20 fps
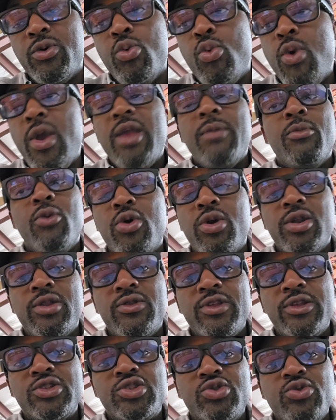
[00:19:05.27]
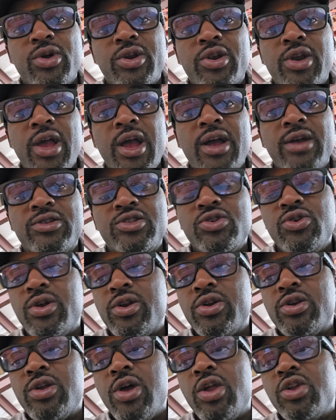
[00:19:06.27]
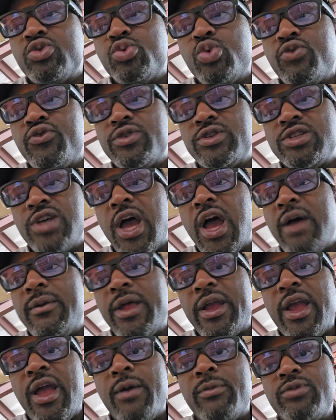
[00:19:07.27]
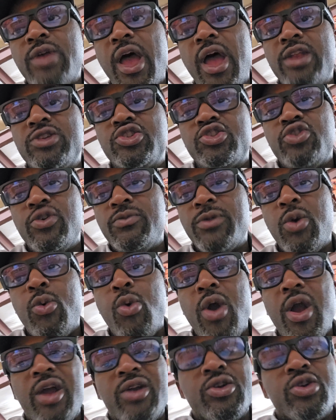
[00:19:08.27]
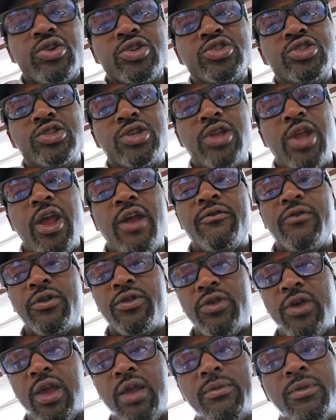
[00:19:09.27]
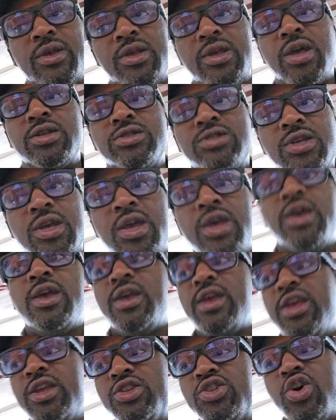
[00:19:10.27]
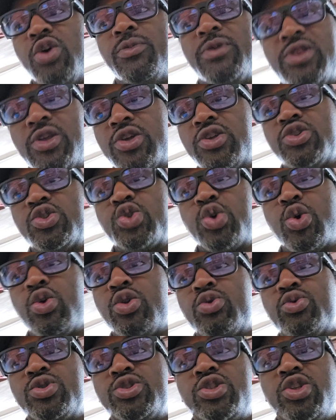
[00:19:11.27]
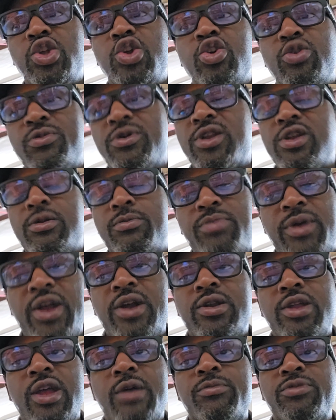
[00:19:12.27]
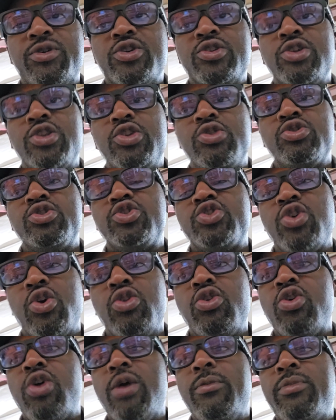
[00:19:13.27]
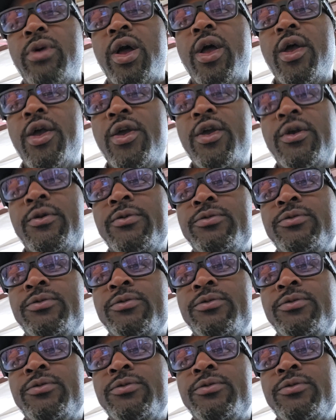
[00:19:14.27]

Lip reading: cart. I put way more than $200 worth of time. Like I had stripped the wiring harness and everything because he told me the controller was new, but it apparently had burned the new controller up. But